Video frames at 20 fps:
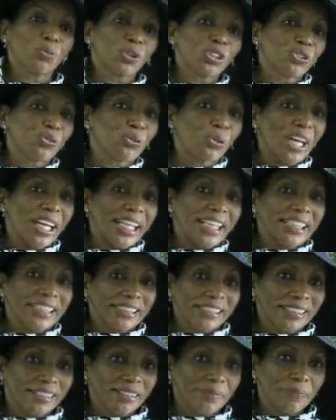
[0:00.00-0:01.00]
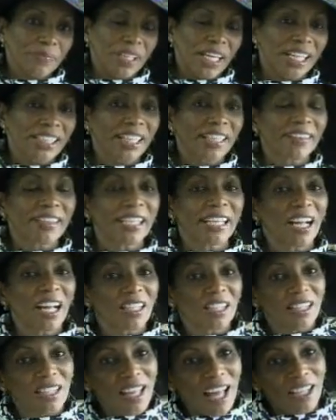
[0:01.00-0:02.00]
was raised, and I think a
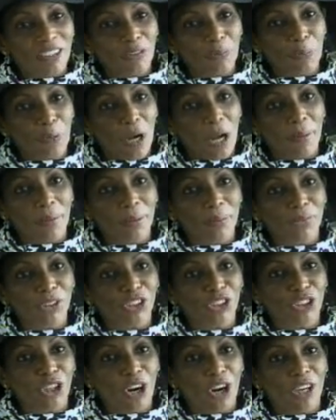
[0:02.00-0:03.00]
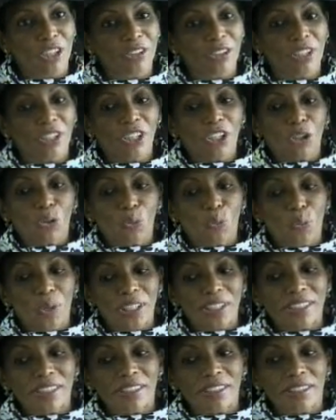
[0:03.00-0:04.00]
lot of problems start
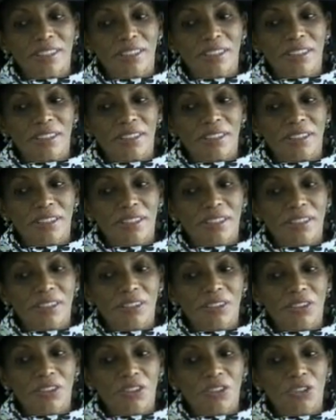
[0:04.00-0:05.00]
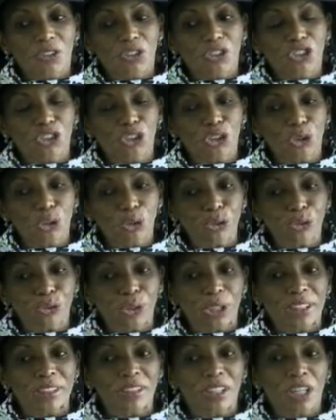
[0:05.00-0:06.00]
when
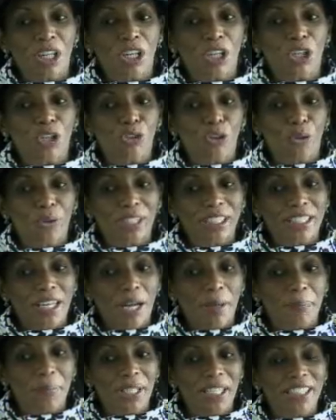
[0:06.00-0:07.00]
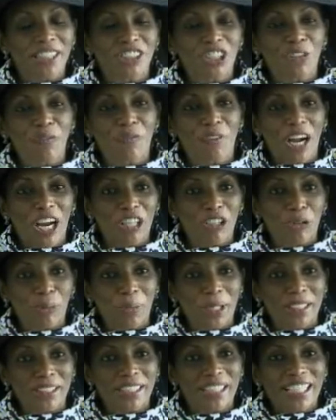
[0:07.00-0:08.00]
children growing up in an
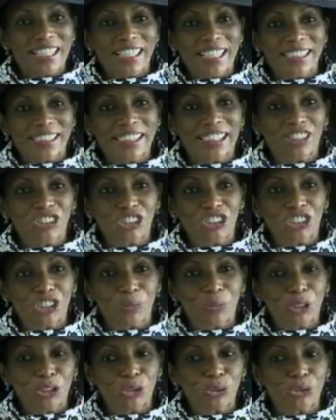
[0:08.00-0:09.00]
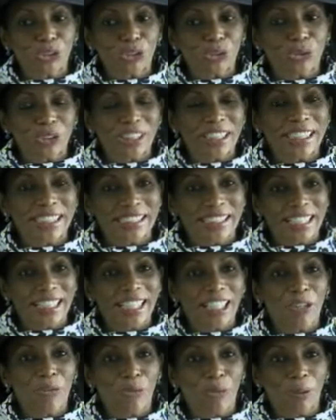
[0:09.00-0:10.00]
environment that teaches them to do certain things and they
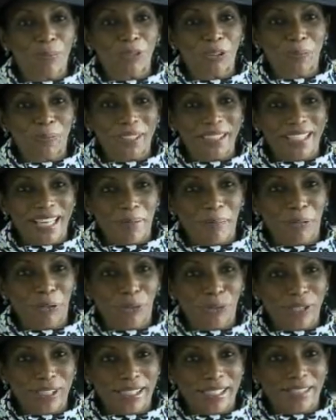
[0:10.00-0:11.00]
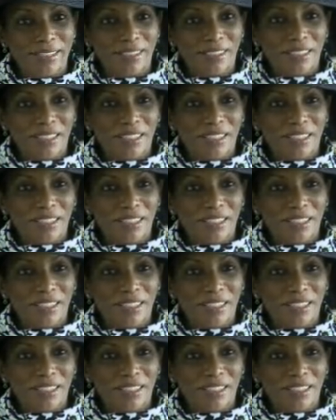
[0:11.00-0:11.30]
grow up to be that person.